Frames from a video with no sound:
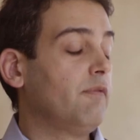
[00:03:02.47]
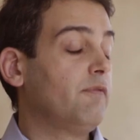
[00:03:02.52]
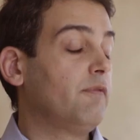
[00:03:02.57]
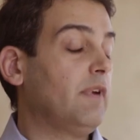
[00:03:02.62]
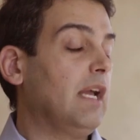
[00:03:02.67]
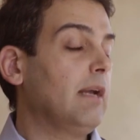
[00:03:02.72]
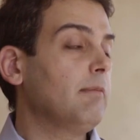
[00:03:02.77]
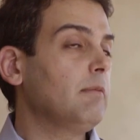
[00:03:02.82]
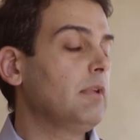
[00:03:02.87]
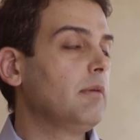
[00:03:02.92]
Our
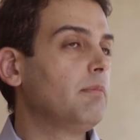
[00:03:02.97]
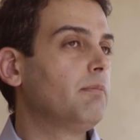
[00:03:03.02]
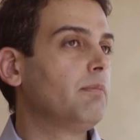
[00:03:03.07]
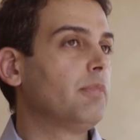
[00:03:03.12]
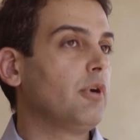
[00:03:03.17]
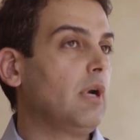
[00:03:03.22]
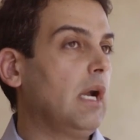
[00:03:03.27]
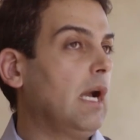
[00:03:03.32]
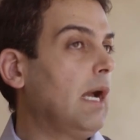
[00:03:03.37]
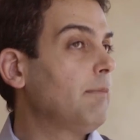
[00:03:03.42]
family
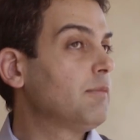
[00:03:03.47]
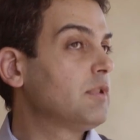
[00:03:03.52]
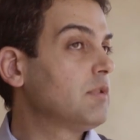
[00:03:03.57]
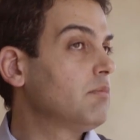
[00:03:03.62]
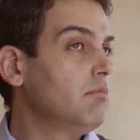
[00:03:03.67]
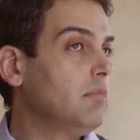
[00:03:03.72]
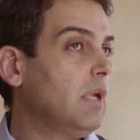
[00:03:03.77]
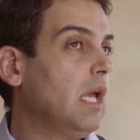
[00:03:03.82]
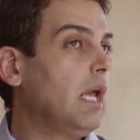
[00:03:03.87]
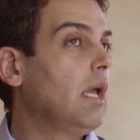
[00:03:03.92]
perhaps
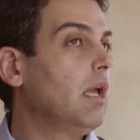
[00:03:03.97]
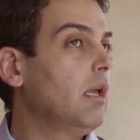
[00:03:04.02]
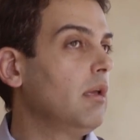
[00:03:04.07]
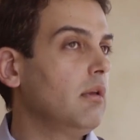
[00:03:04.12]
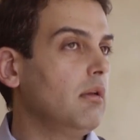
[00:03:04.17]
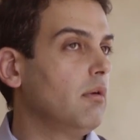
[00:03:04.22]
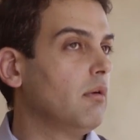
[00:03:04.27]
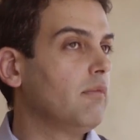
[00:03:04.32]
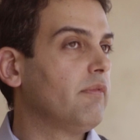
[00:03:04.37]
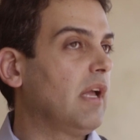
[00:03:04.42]

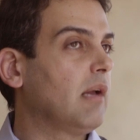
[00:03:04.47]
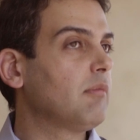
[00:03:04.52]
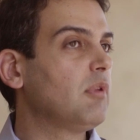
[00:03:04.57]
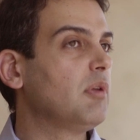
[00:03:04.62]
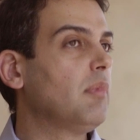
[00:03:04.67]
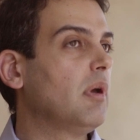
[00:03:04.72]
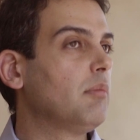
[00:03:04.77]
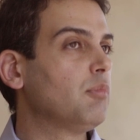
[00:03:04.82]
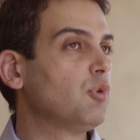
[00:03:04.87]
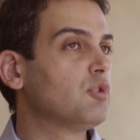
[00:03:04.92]
may,
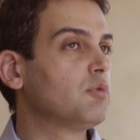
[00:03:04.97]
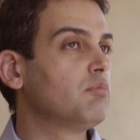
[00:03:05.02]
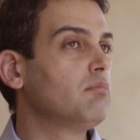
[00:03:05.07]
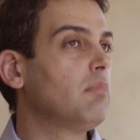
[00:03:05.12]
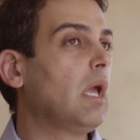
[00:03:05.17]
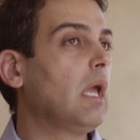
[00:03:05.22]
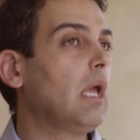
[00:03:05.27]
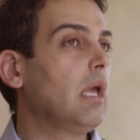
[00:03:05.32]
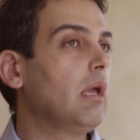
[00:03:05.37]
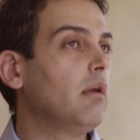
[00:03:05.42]
family members
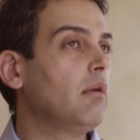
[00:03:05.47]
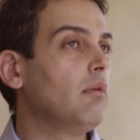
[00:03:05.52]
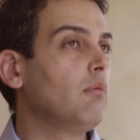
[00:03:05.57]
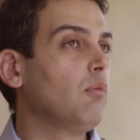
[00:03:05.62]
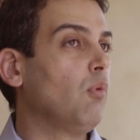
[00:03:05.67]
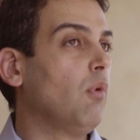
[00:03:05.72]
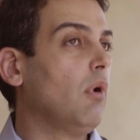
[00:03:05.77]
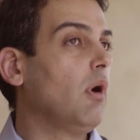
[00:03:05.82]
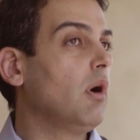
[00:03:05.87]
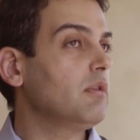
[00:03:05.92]
may
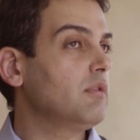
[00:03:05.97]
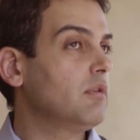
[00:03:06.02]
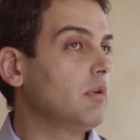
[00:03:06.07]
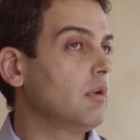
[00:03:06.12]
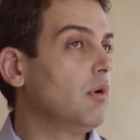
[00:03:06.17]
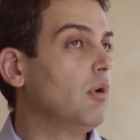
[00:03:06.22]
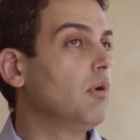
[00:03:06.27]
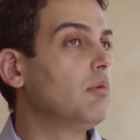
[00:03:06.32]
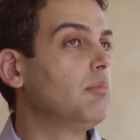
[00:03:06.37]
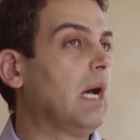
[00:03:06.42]
want to
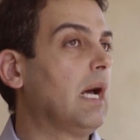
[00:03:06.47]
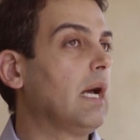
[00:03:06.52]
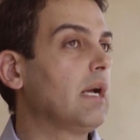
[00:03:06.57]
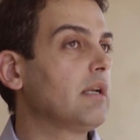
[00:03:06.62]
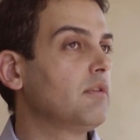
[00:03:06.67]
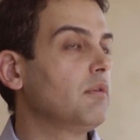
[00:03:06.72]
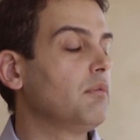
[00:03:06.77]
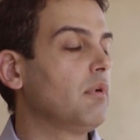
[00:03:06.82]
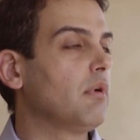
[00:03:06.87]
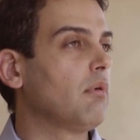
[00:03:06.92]
go
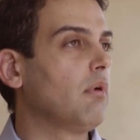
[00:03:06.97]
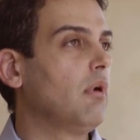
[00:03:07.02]
back to